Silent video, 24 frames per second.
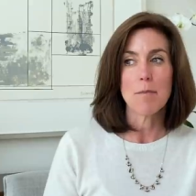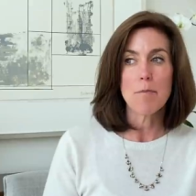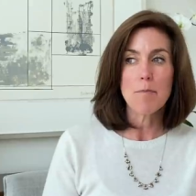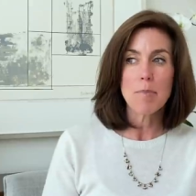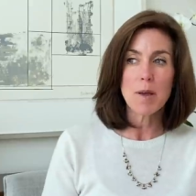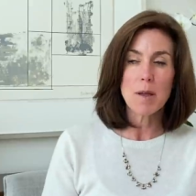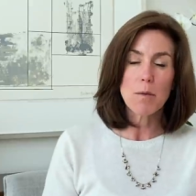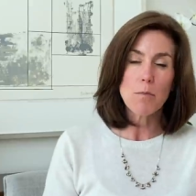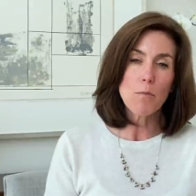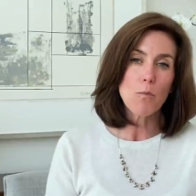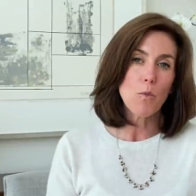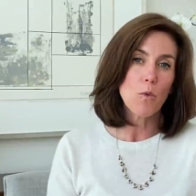a
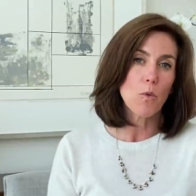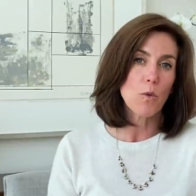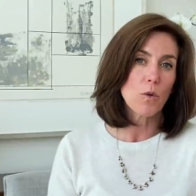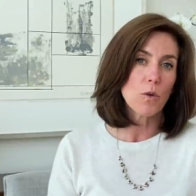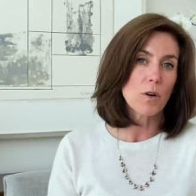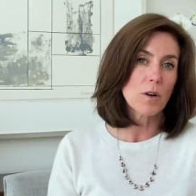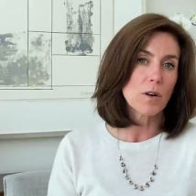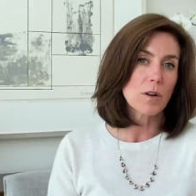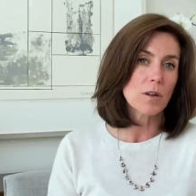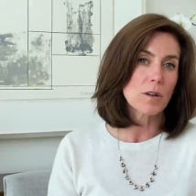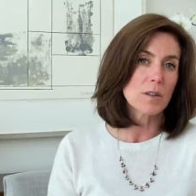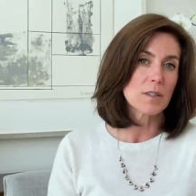bit
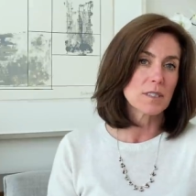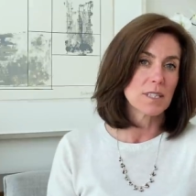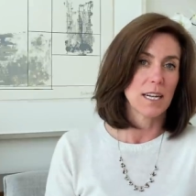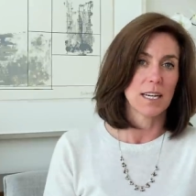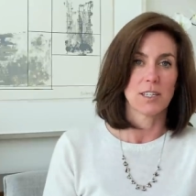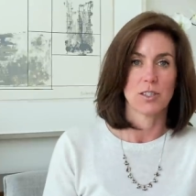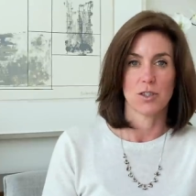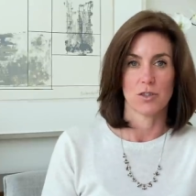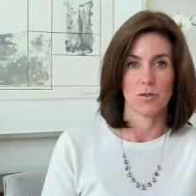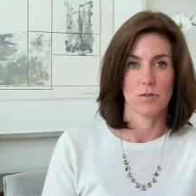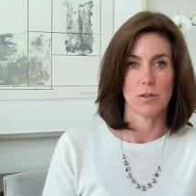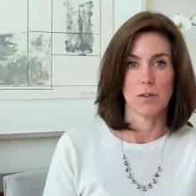more
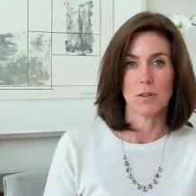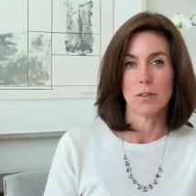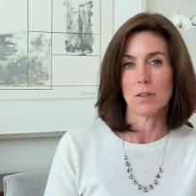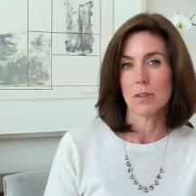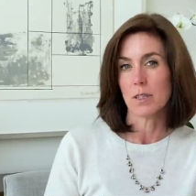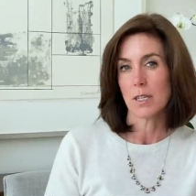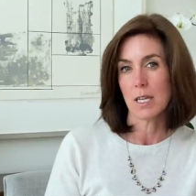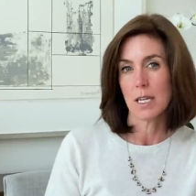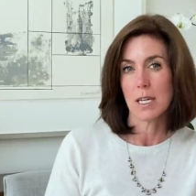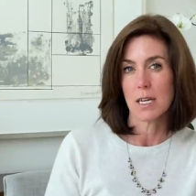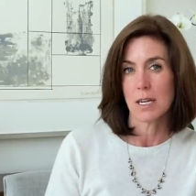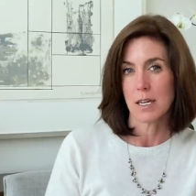textural
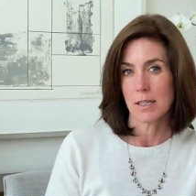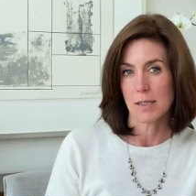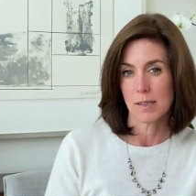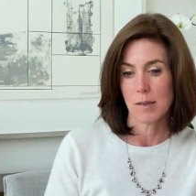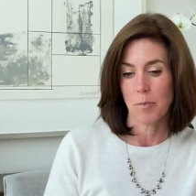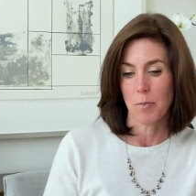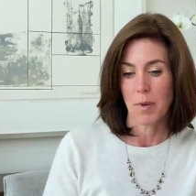in its